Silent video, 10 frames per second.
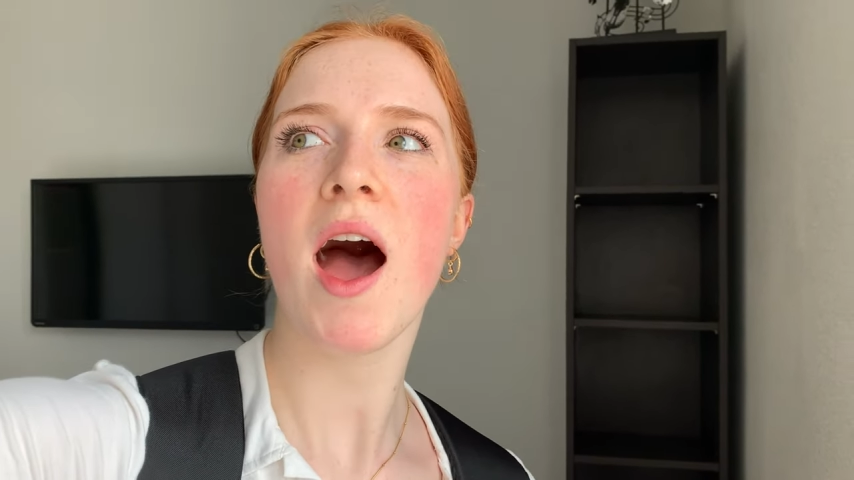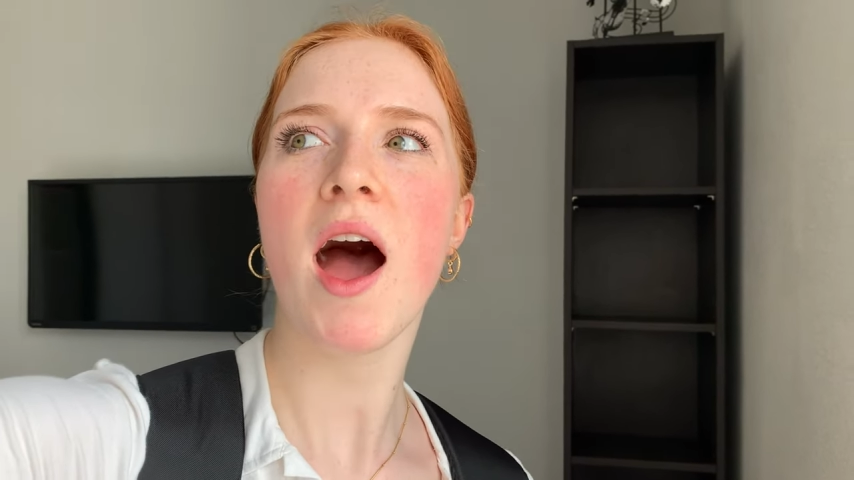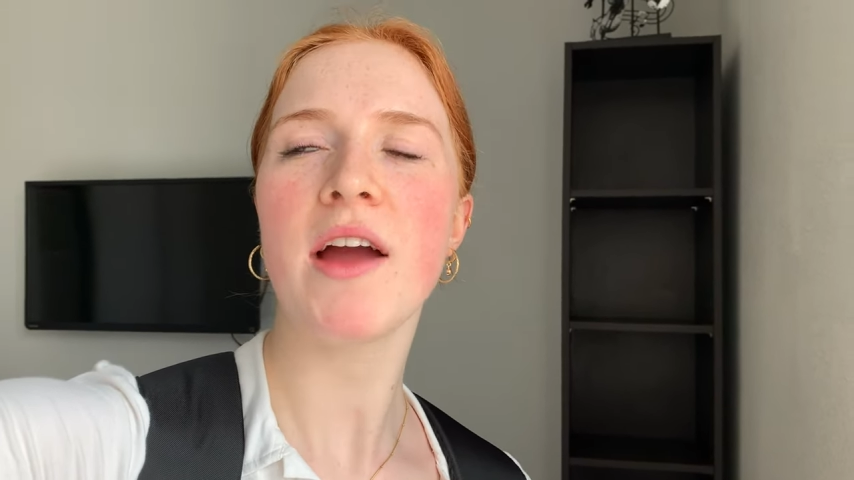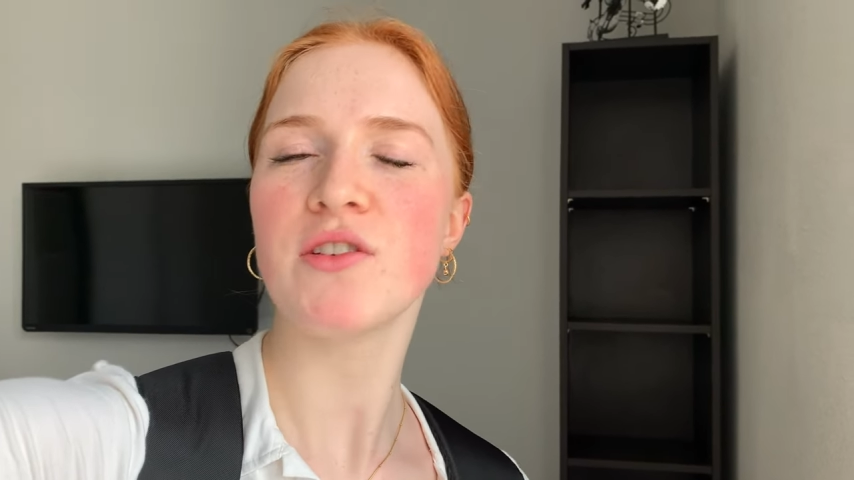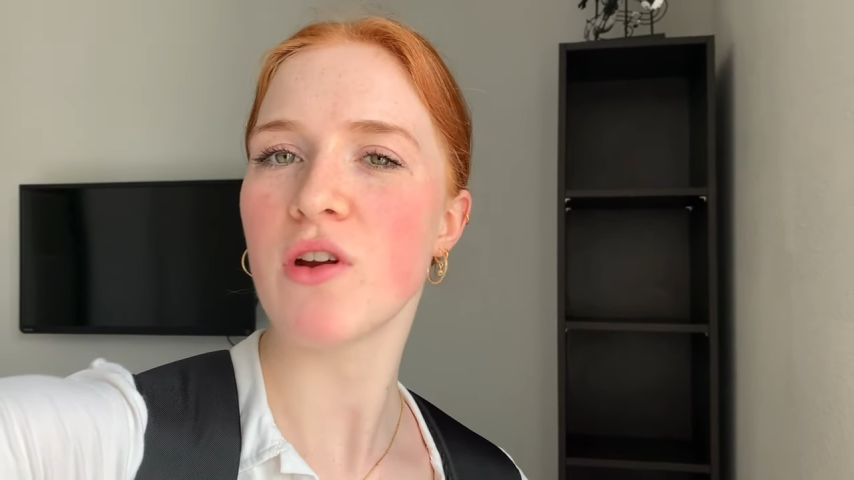
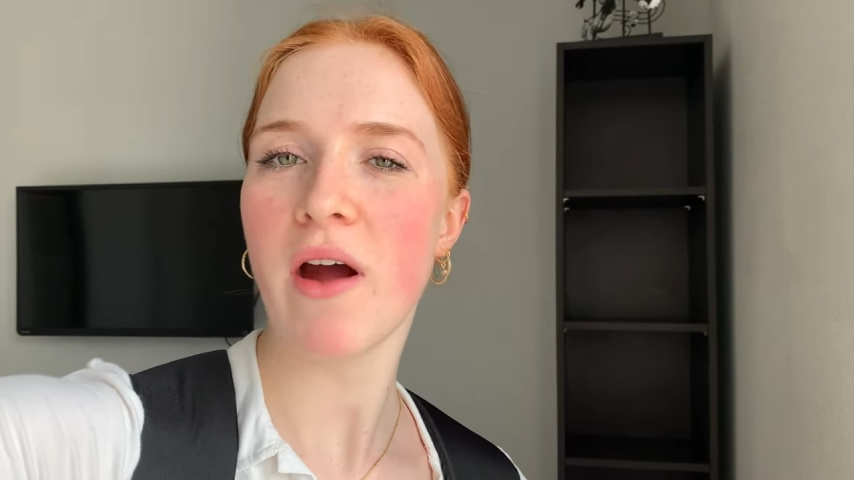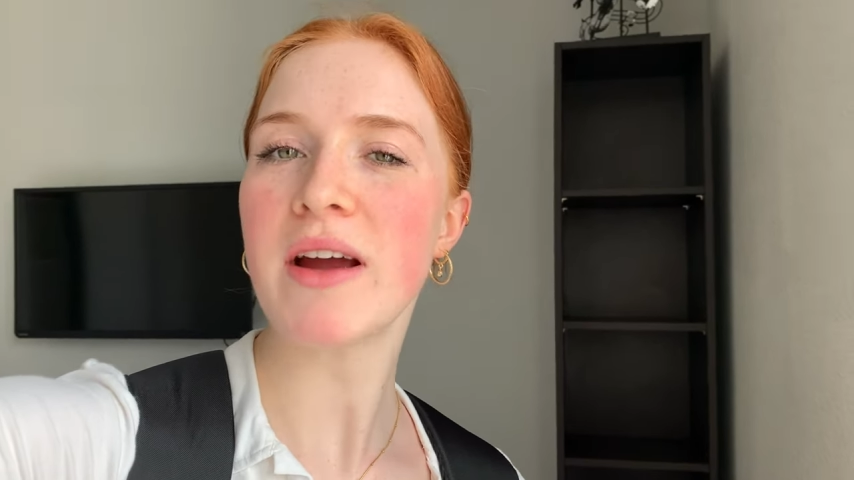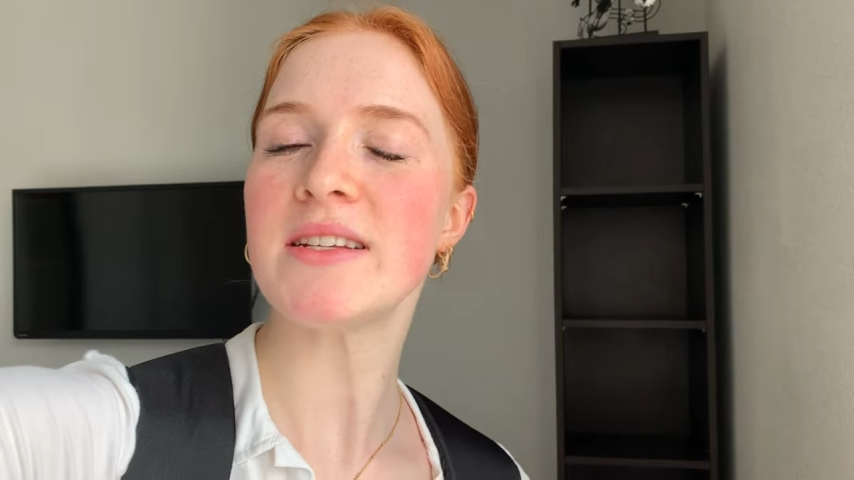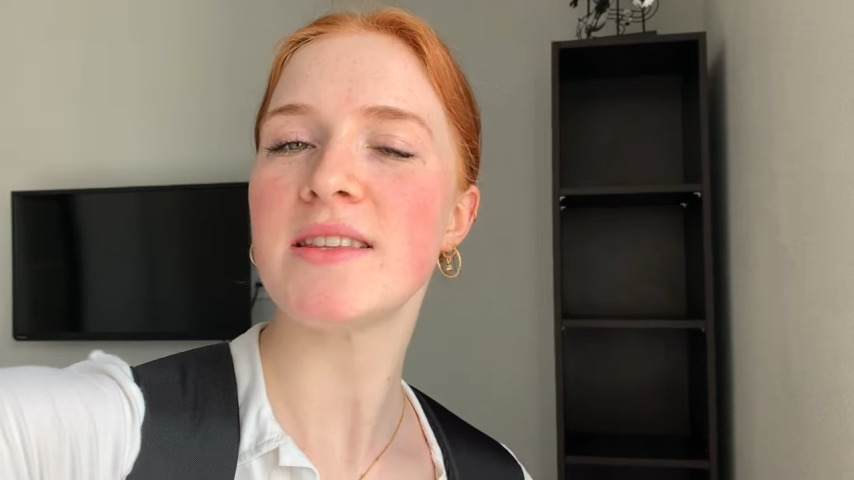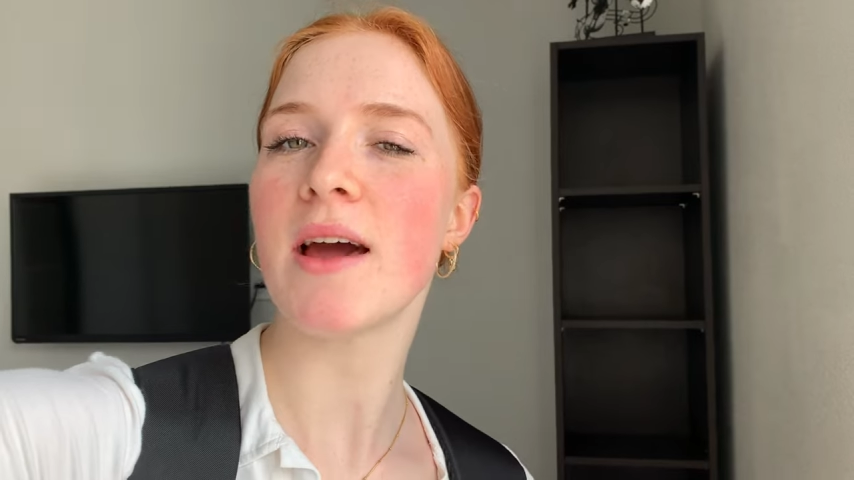I don't know how I
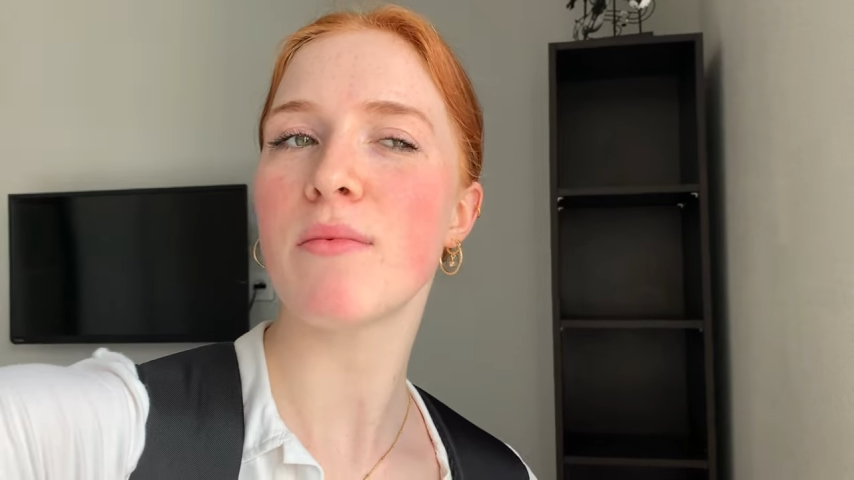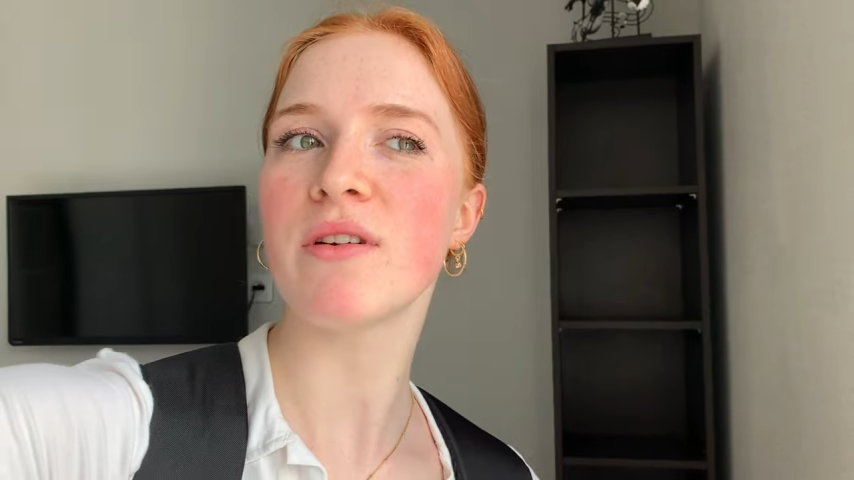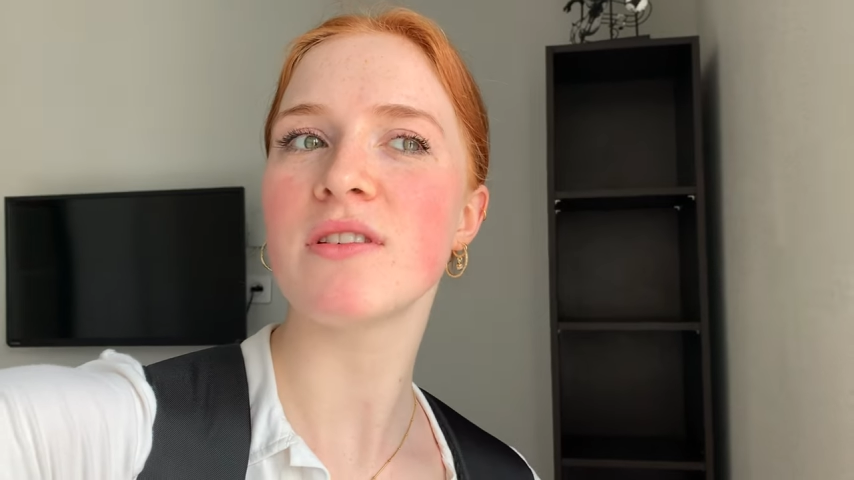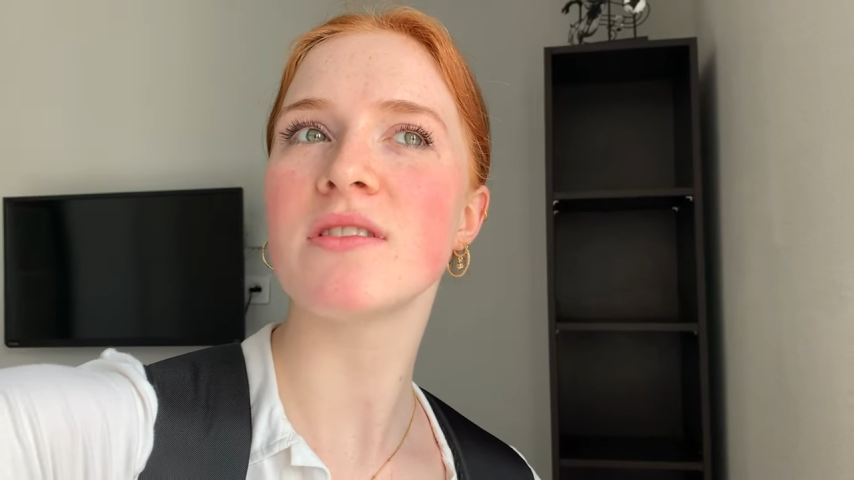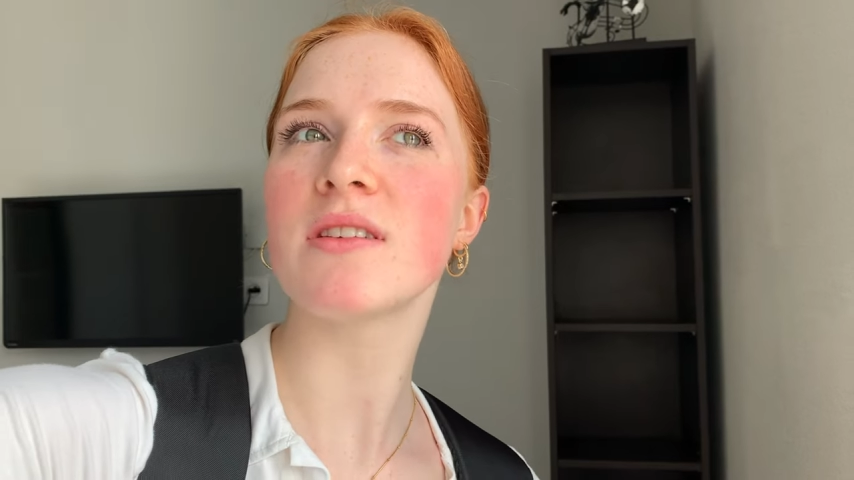did that
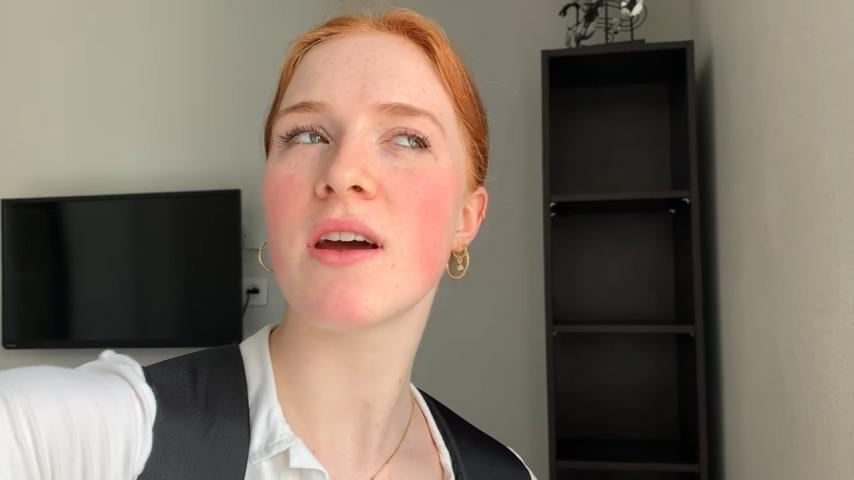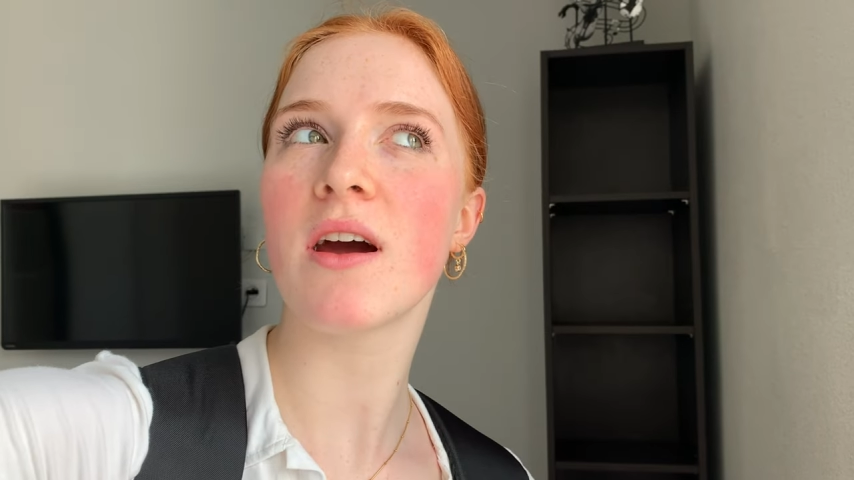because